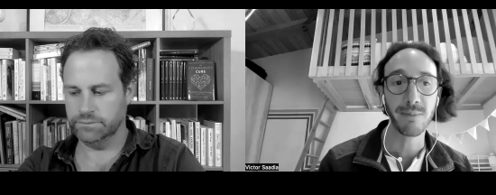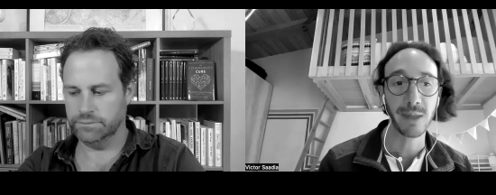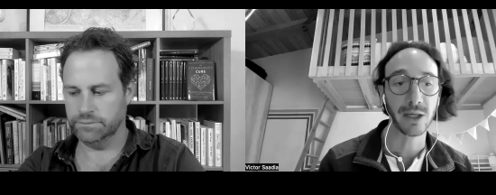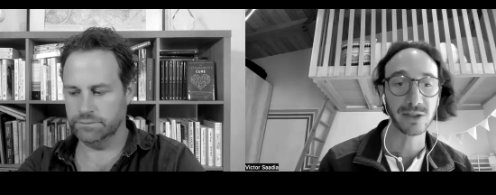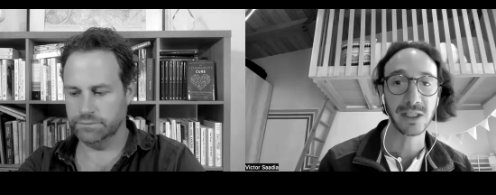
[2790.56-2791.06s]

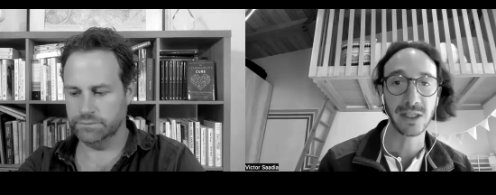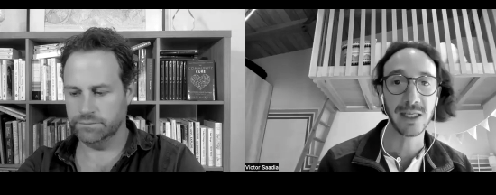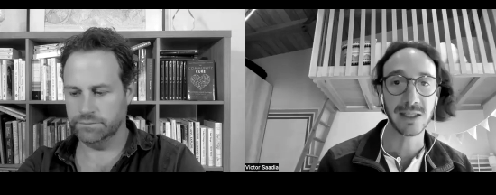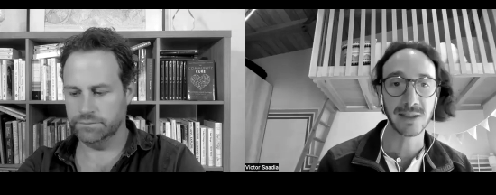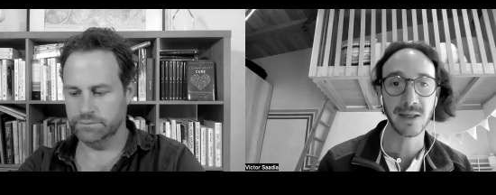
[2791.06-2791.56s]
Speaker 1: because it
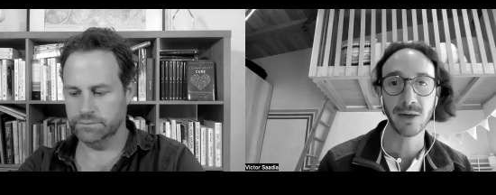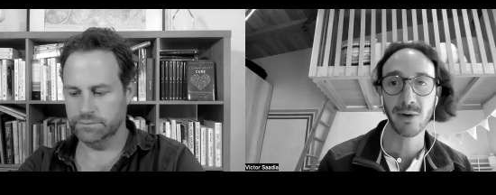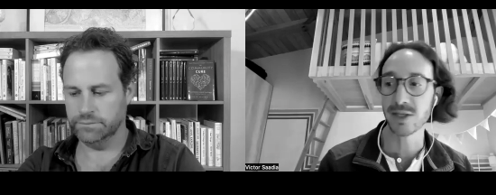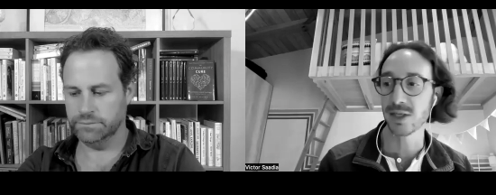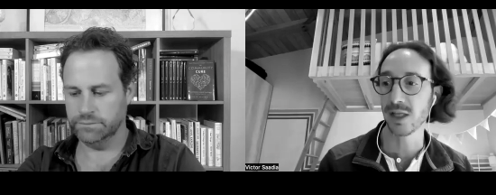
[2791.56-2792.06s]
is
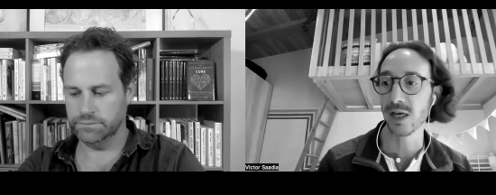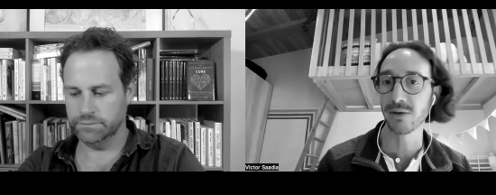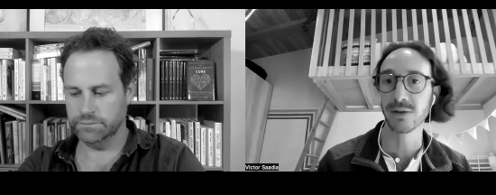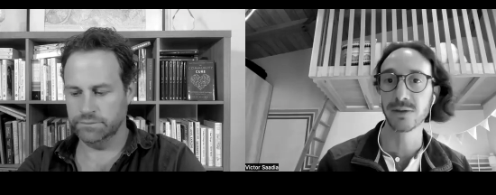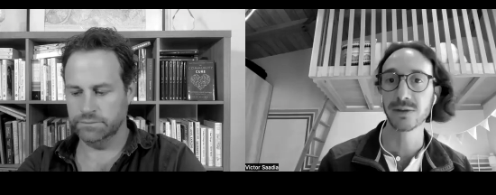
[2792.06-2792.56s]
crashing
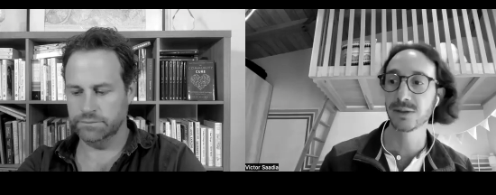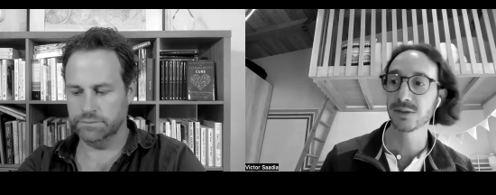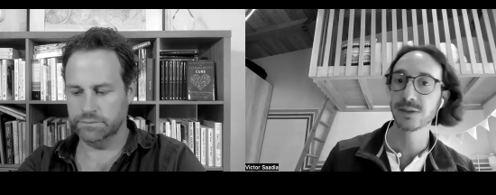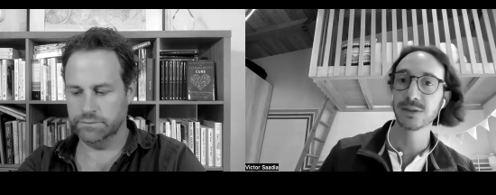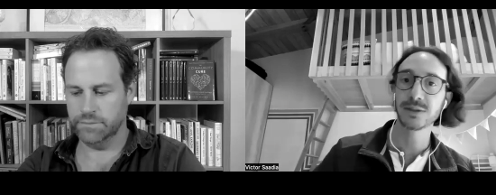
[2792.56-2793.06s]
down.
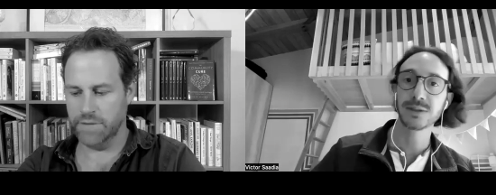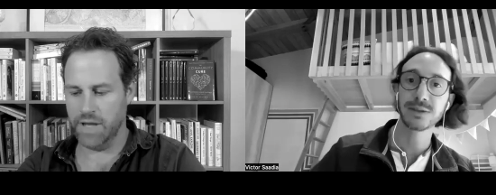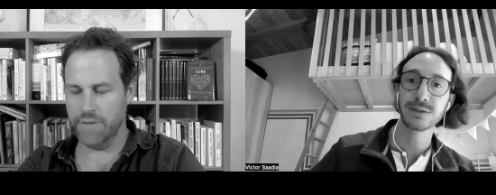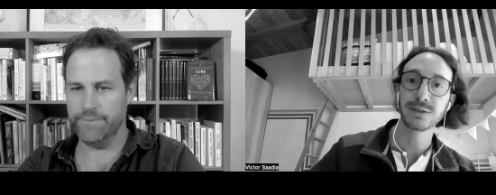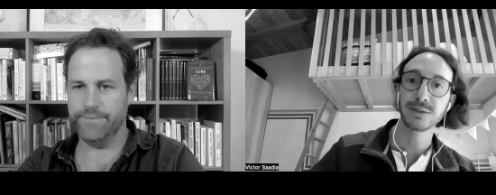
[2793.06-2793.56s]

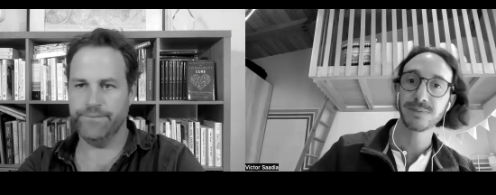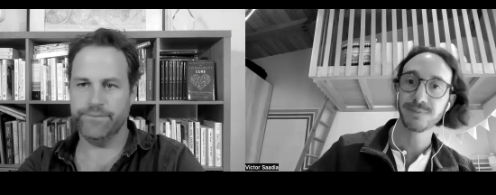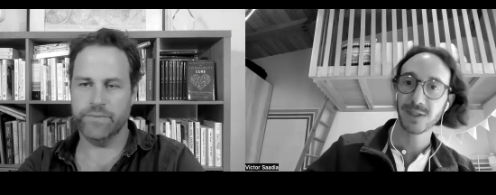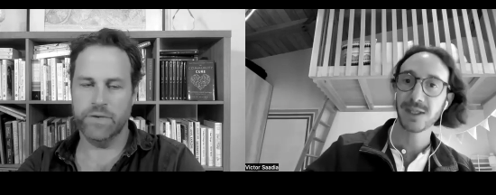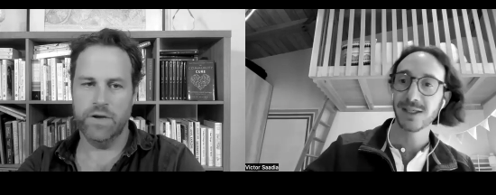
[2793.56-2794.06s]
Yeah.
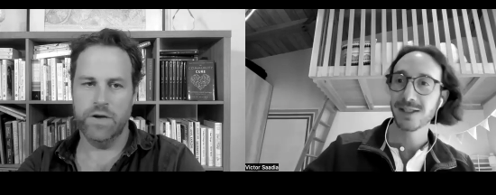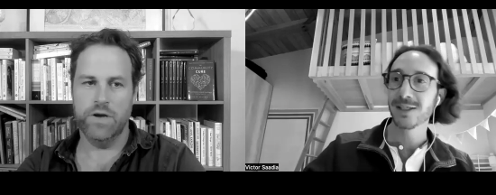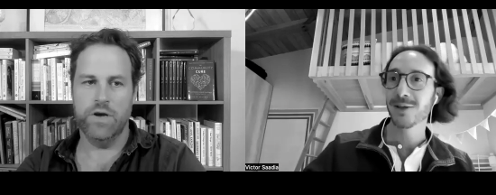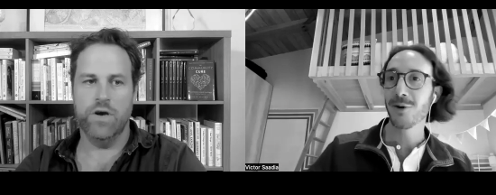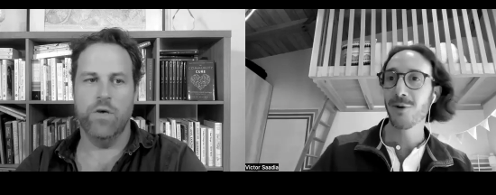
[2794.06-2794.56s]

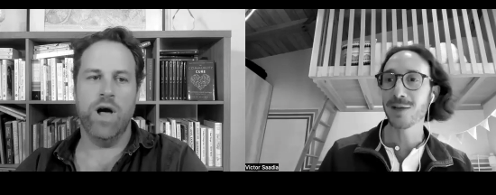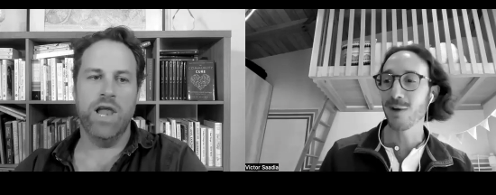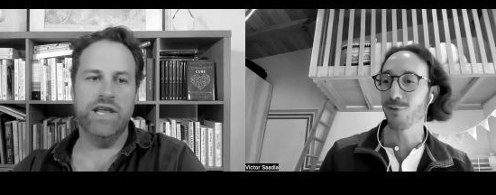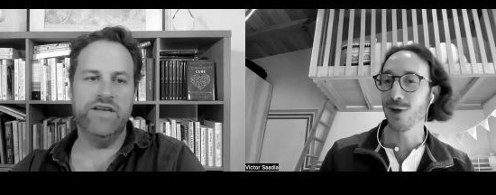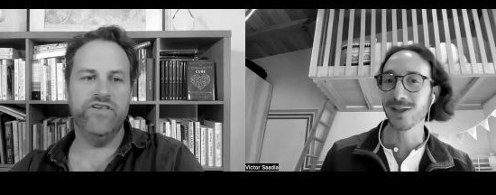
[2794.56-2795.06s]
All right, I'll
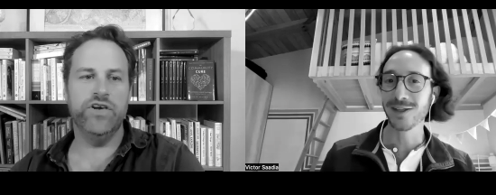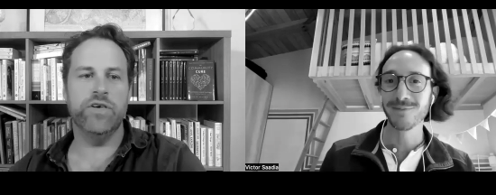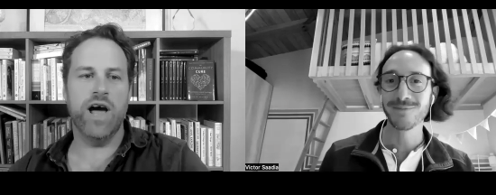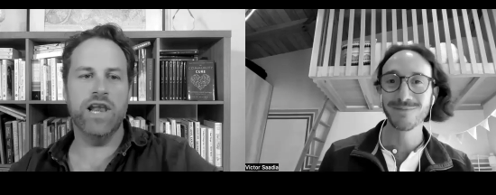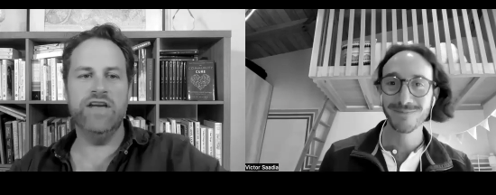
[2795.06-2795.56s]
my friend. You,
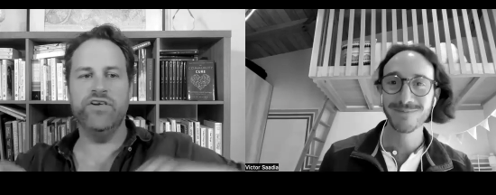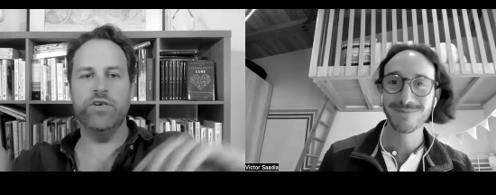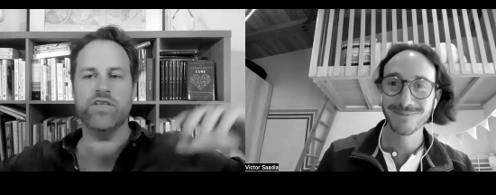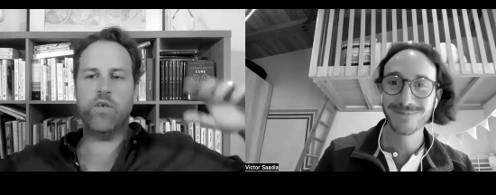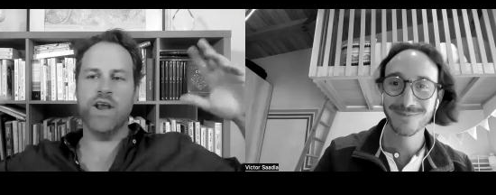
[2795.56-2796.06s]
Speaker 2: I'll leave you
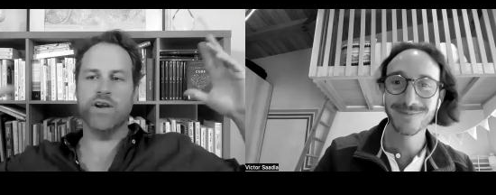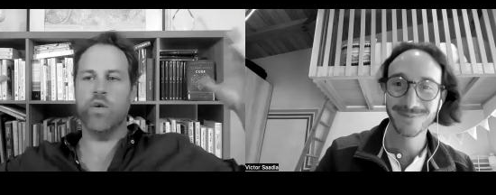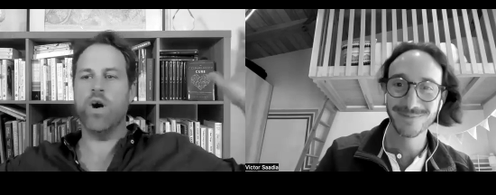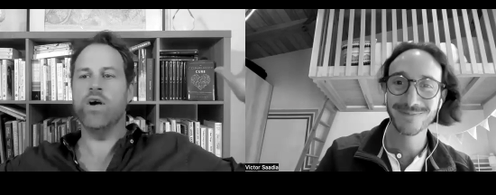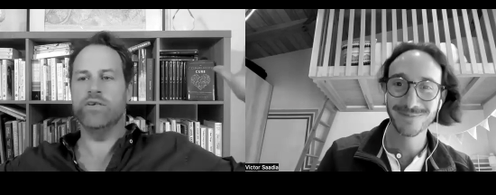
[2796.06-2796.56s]
with one
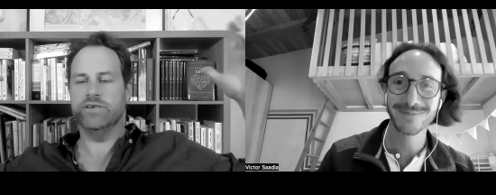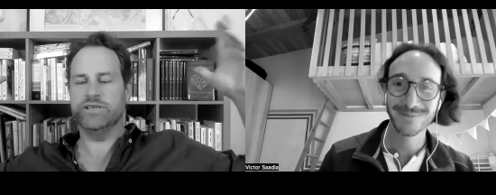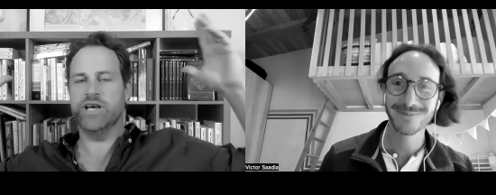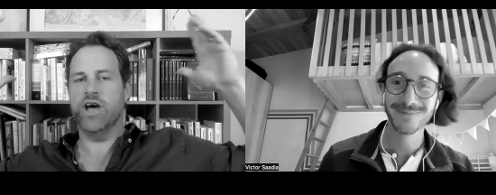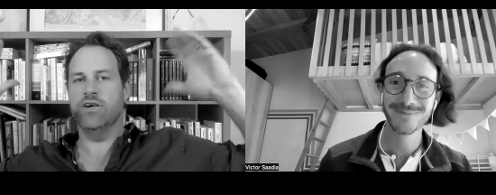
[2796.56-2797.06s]
quote.
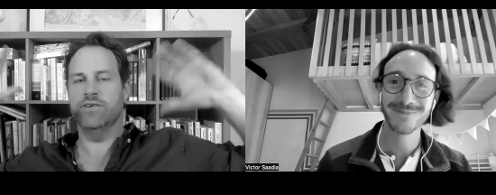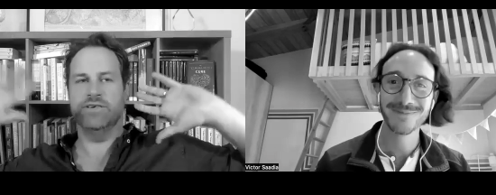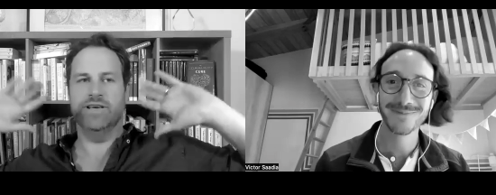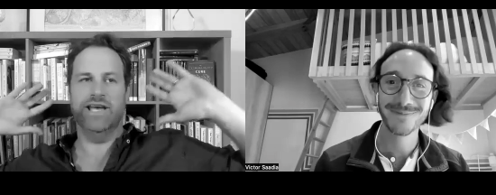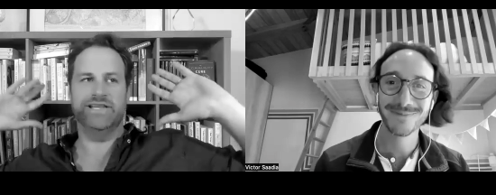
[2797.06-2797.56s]
So
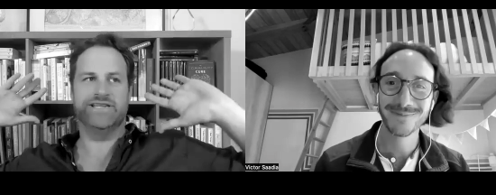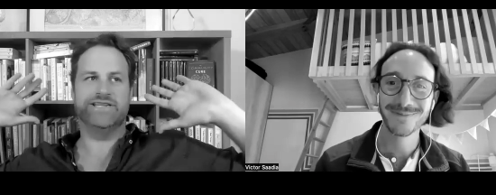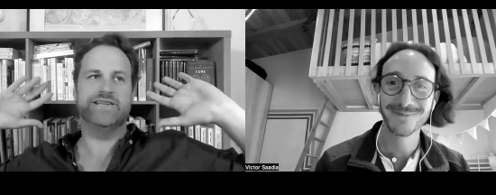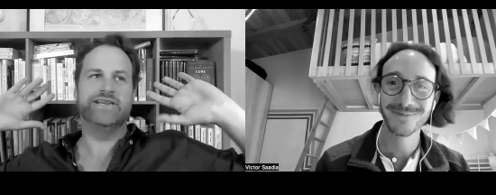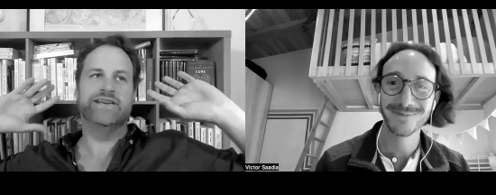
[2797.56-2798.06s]

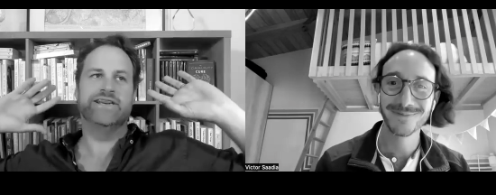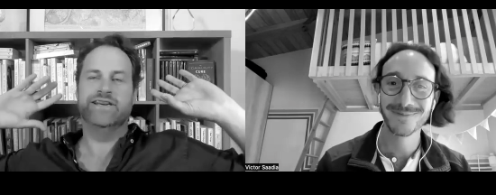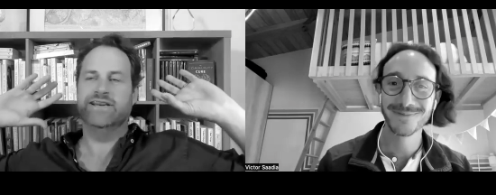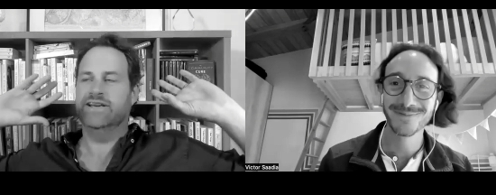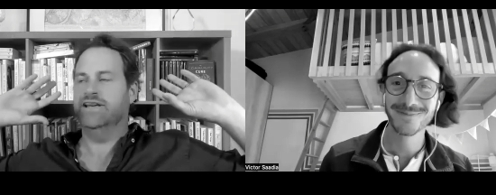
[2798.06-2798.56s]
it's
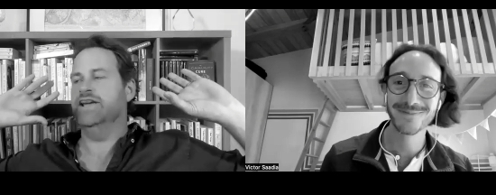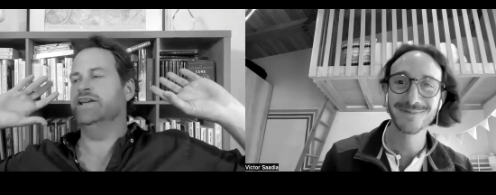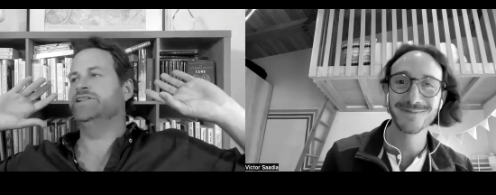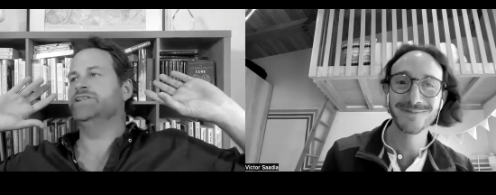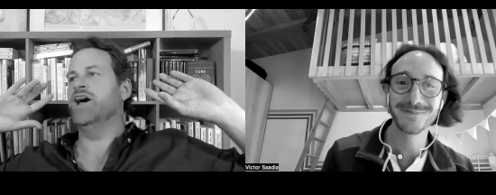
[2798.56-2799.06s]

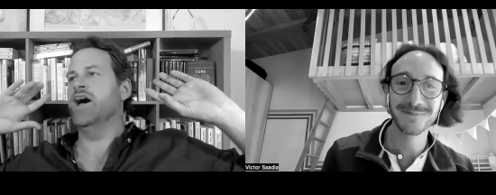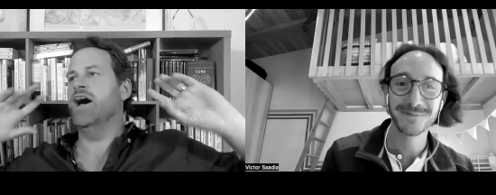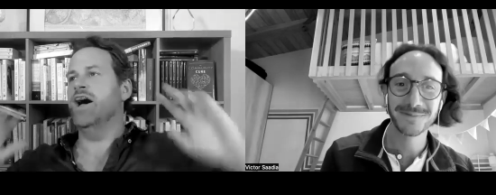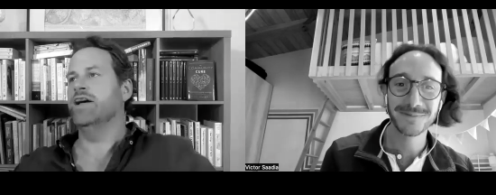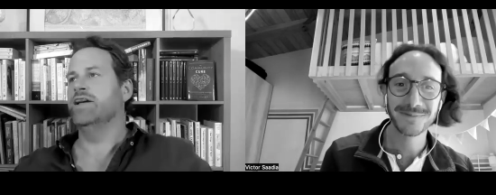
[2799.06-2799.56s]
it's
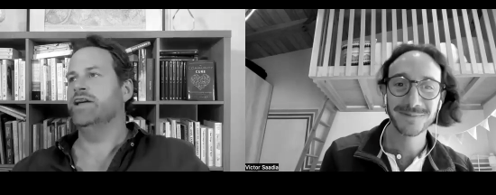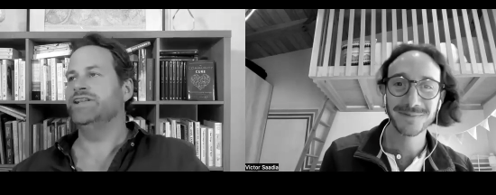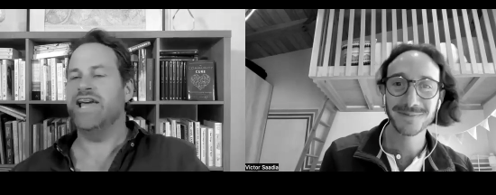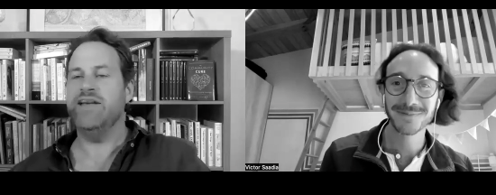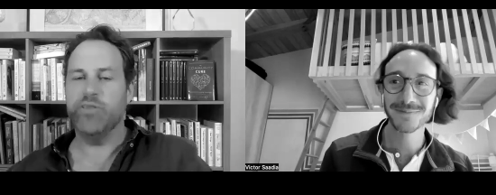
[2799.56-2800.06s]
uh
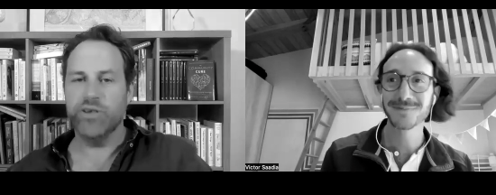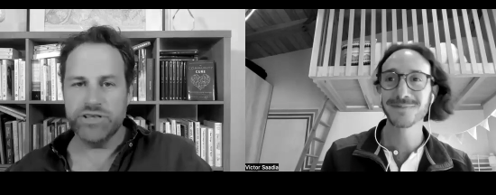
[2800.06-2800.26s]
it's April